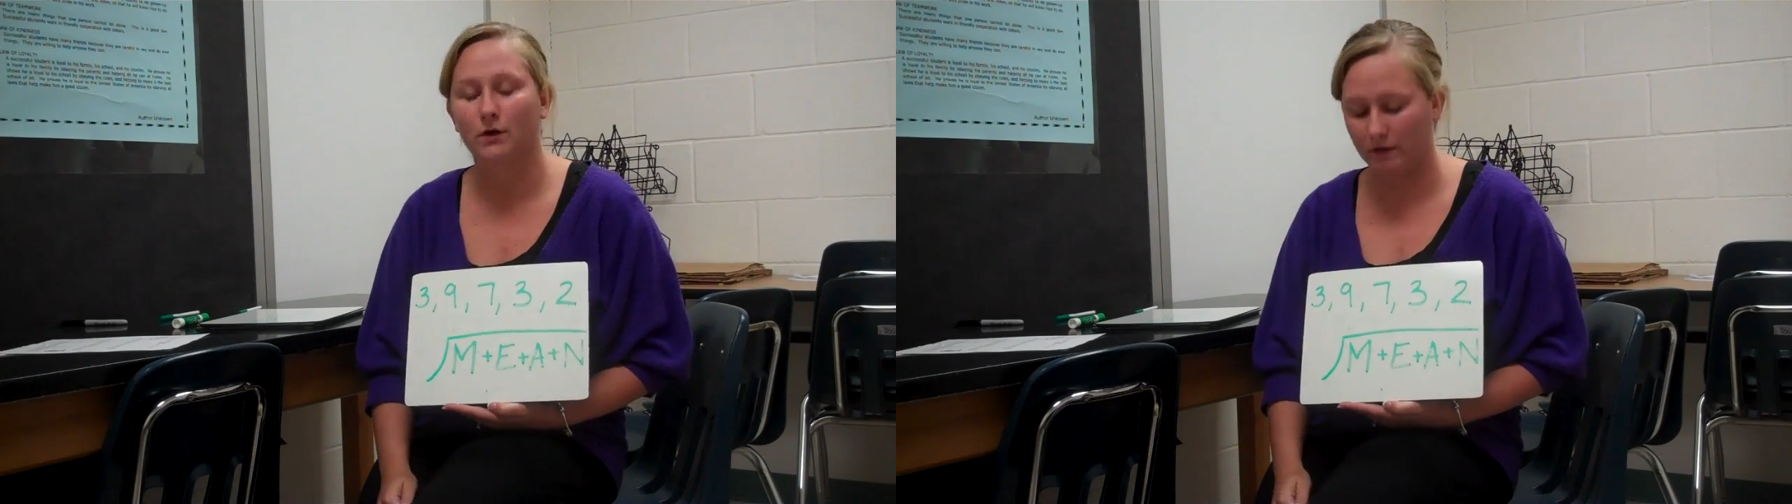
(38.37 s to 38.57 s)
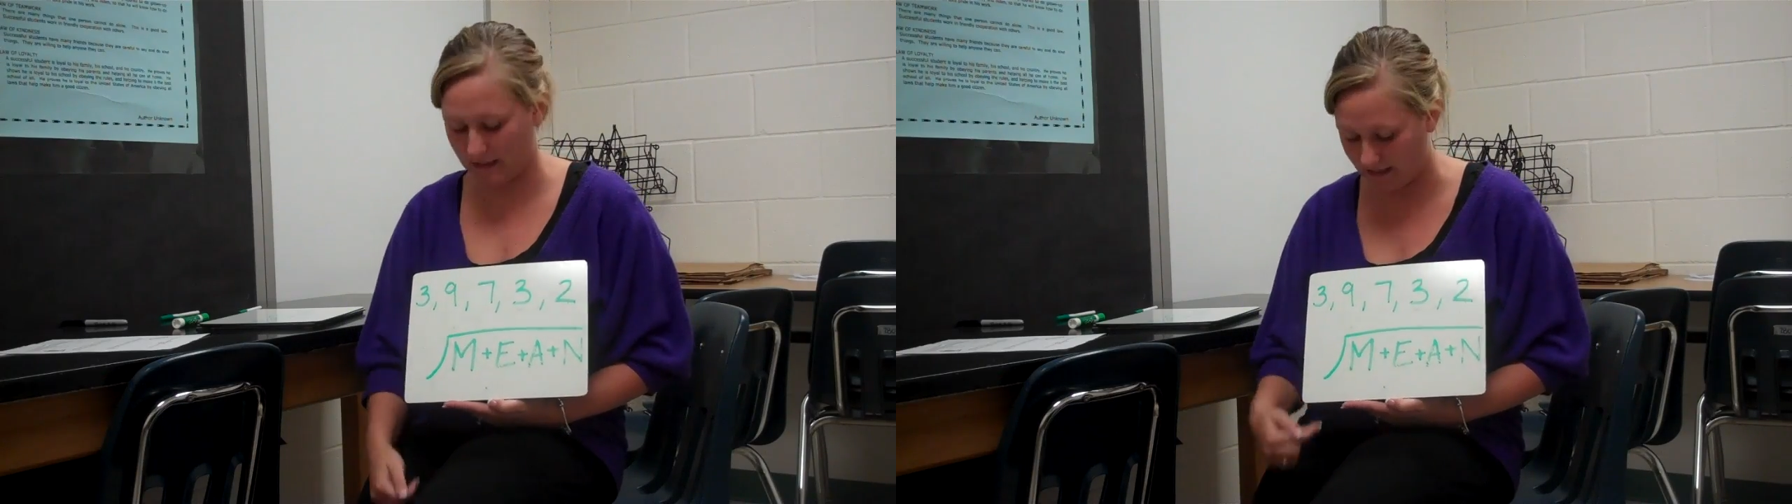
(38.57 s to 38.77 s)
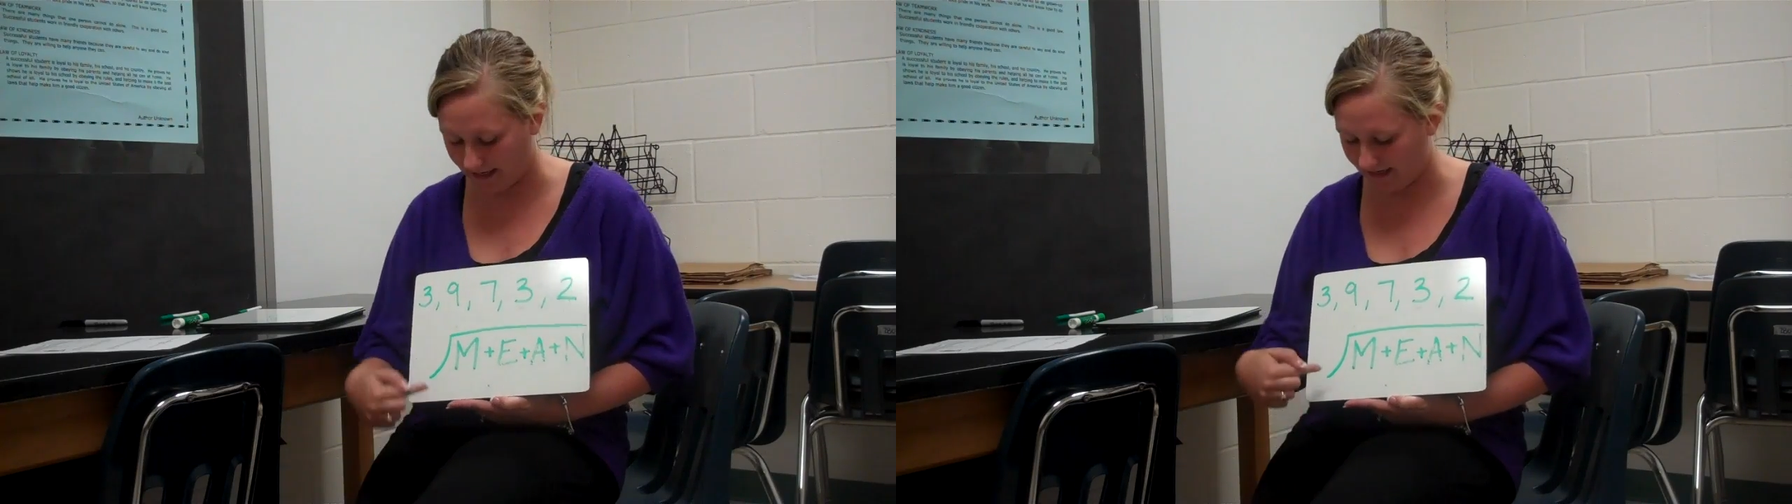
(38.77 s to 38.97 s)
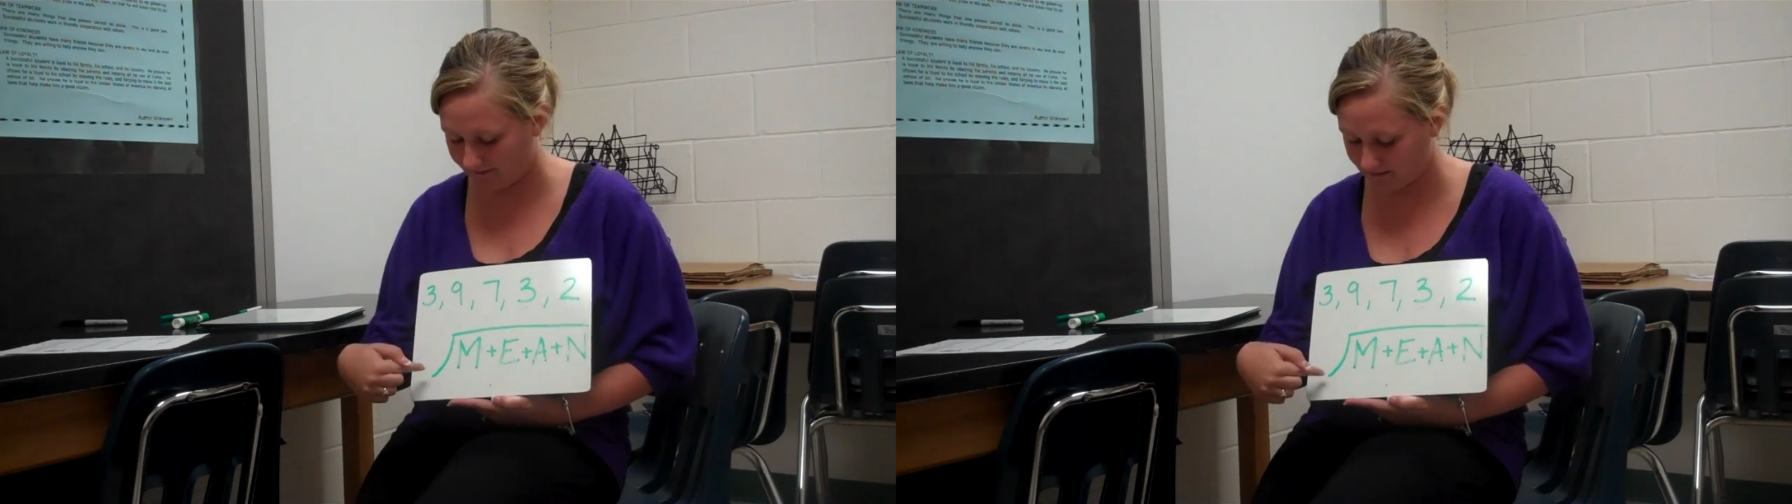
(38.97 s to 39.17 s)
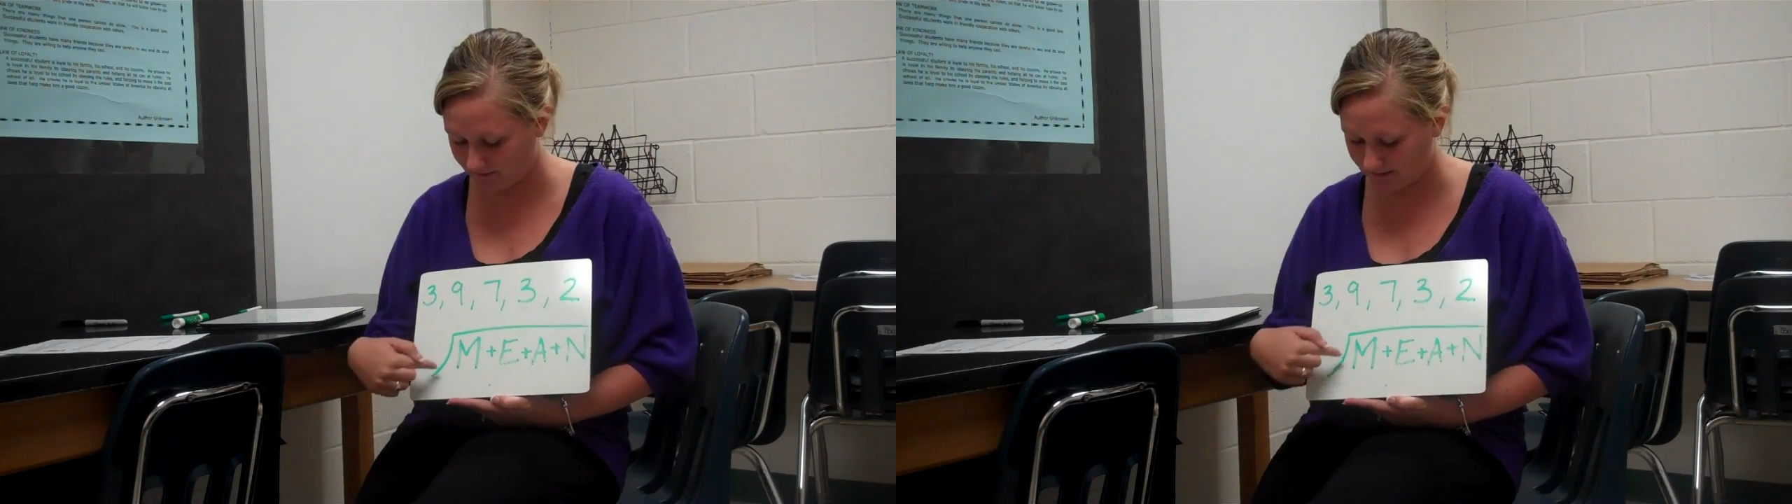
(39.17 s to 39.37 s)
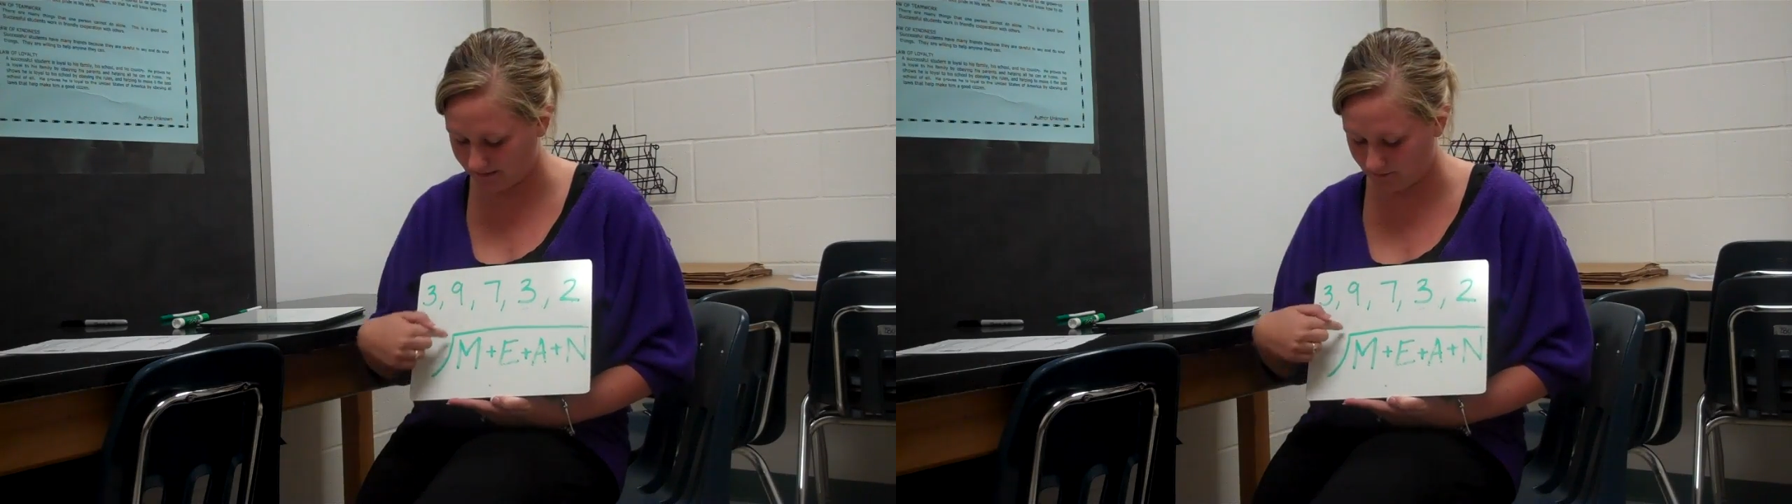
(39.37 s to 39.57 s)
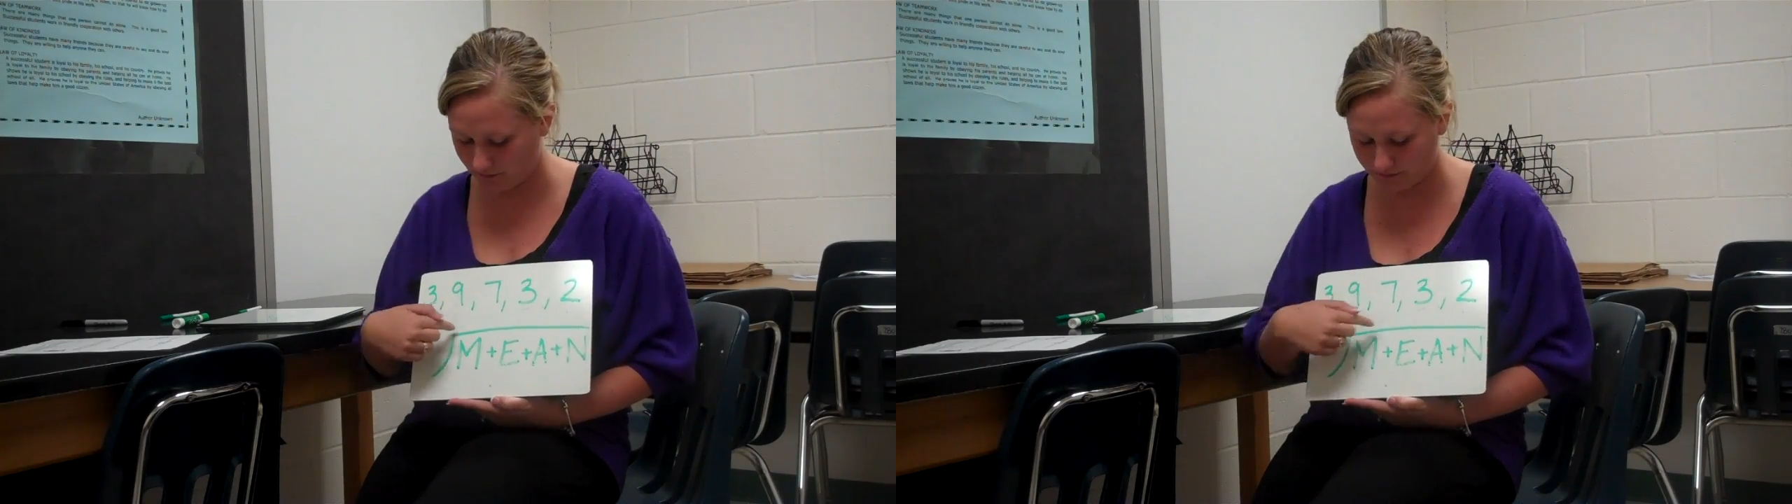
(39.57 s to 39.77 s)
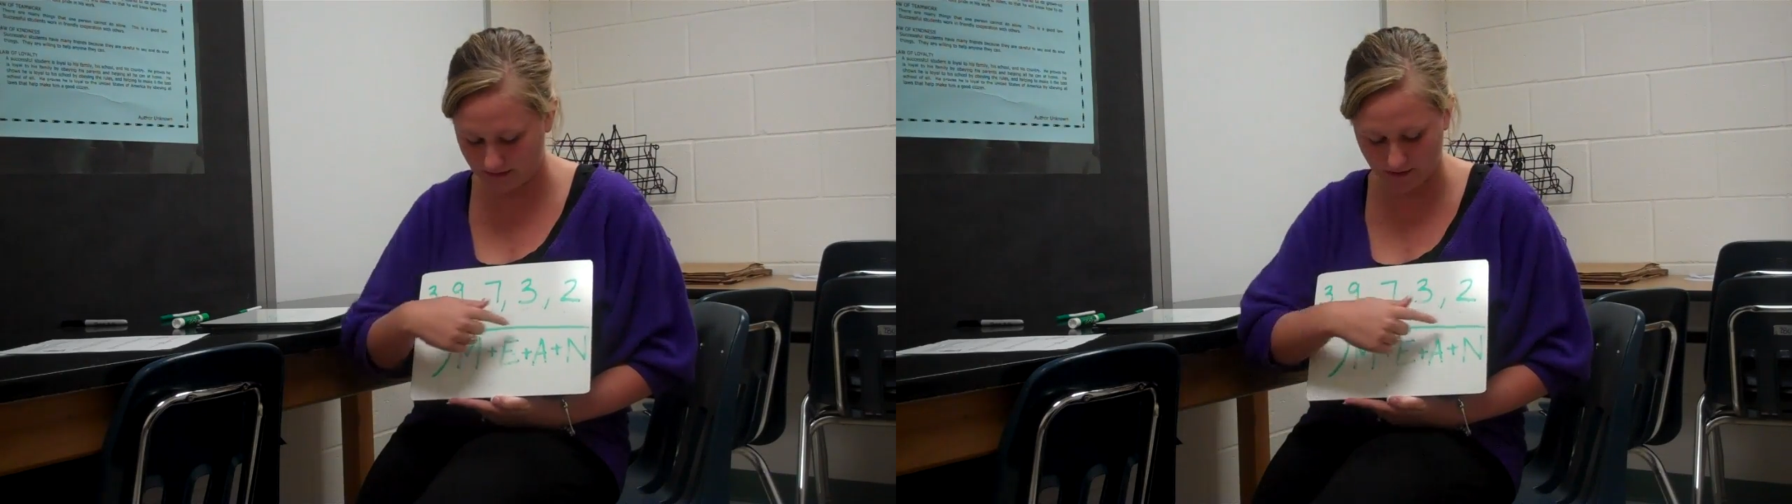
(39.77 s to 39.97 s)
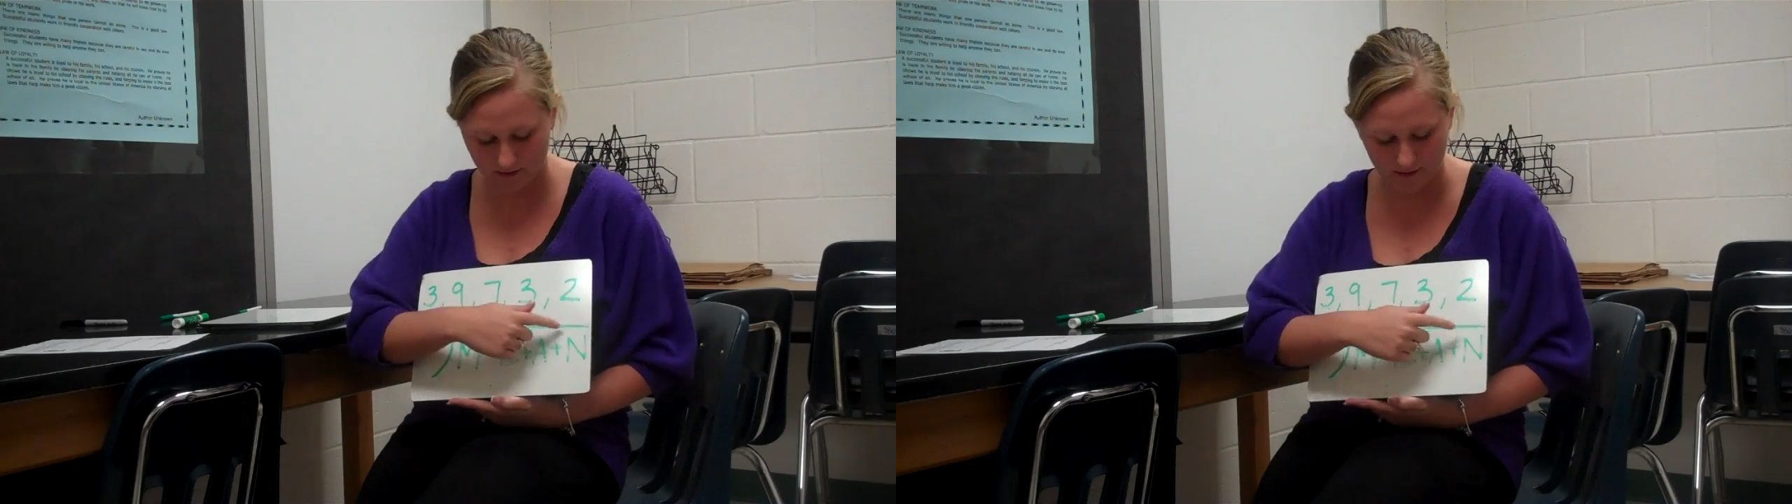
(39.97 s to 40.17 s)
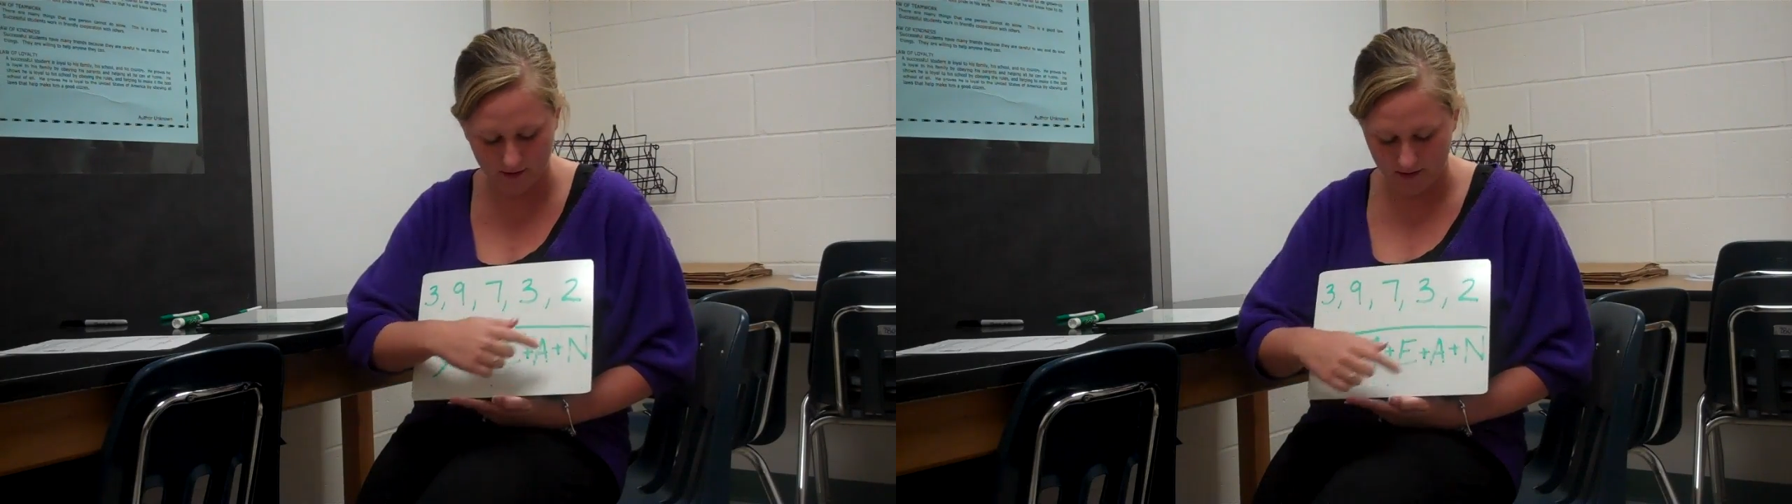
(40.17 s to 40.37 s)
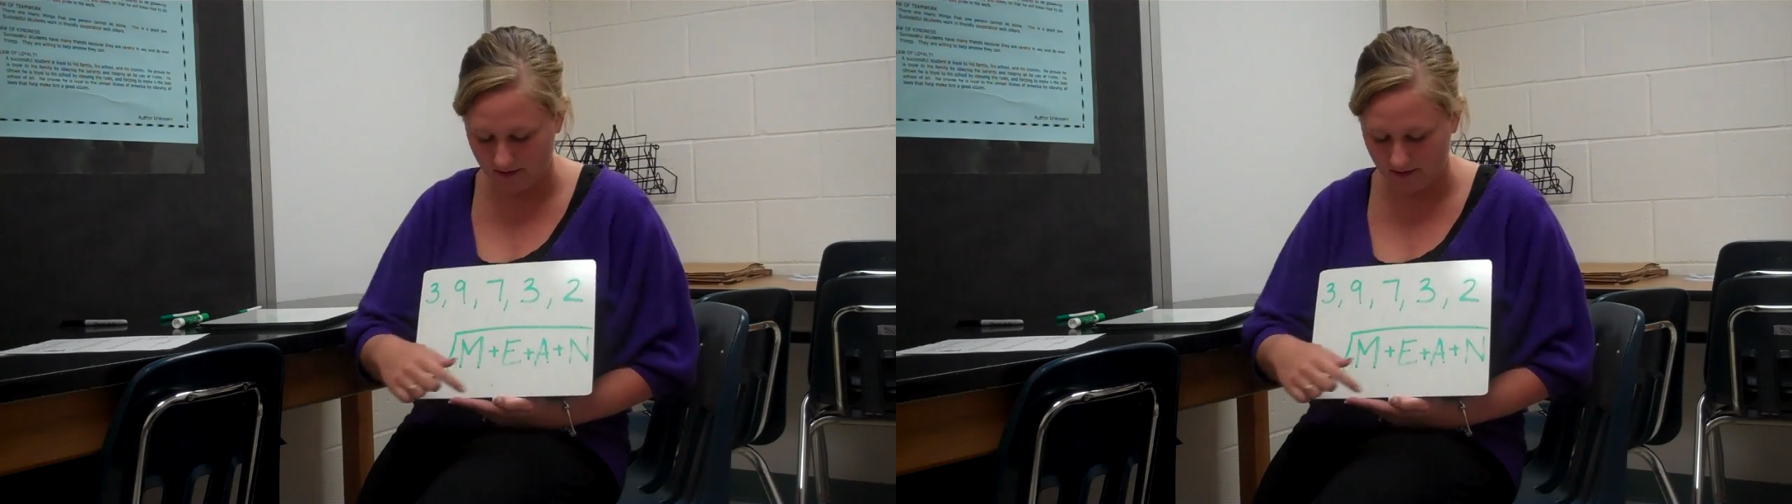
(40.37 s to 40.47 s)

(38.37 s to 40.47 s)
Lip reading: Okay, I have some symbols here